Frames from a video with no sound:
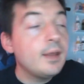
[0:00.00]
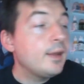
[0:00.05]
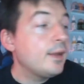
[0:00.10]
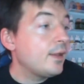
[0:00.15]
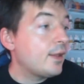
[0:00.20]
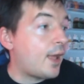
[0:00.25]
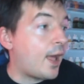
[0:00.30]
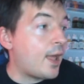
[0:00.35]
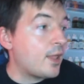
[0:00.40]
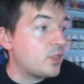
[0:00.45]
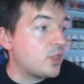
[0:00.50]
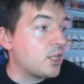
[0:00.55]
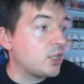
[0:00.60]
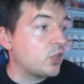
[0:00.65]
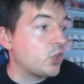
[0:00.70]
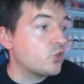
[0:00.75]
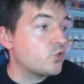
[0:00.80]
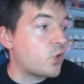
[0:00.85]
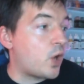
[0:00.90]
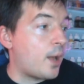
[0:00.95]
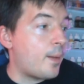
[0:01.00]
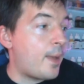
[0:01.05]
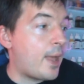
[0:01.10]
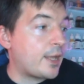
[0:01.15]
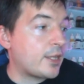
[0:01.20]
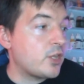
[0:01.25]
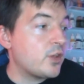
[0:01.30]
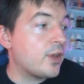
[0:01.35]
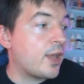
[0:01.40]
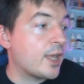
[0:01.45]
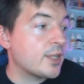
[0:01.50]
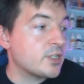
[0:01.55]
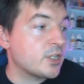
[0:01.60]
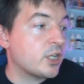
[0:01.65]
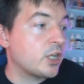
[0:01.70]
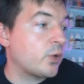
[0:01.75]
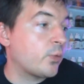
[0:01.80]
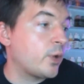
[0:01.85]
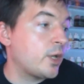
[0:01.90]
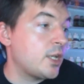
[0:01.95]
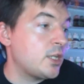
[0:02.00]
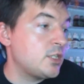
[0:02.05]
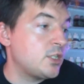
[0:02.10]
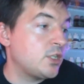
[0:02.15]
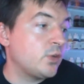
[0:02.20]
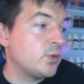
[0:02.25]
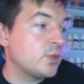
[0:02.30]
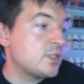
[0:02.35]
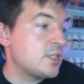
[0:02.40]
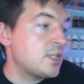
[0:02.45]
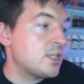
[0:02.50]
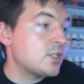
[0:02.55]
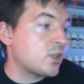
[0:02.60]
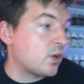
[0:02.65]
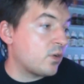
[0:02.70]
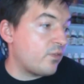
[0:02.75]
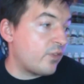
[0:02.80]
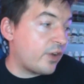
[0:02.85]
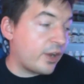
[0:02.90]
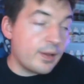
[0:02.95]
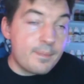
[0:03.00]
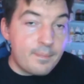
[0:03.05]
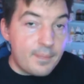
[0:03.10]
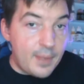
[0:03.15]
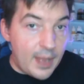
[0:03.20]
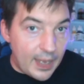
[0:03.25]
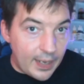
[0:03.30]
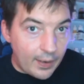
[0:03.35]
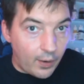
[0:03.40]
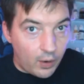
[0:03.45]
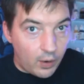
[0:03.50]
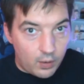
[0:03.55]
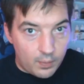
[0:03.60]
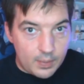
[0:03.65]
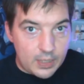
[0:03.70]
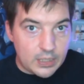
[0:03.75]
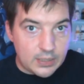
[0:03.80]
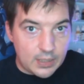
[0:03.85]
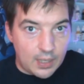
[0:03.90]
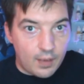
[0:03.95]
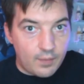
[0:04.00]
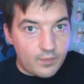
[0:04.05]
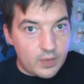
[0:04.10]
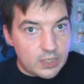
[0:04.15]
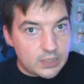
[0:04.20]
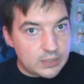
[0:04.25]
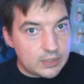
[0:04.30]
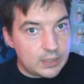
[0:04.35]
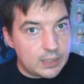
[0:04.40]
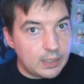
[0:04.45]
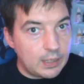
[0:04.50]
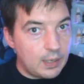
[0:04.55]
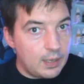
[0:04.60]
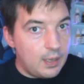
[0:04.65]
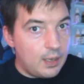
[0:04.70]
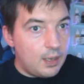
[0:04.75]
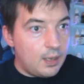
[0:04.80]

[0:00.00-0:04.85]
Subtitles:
I think the drawback you guys are going to run into is these aren't very big armies, obviously.